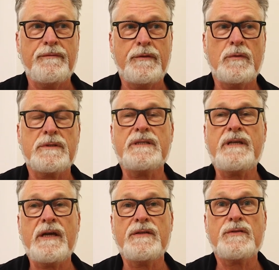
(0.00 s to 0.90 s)
for what
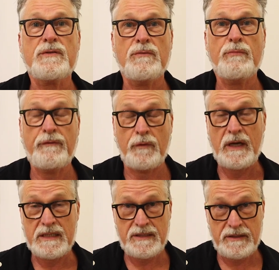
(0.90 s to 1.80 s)
stands
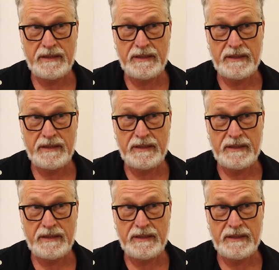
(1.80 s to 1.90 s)
before us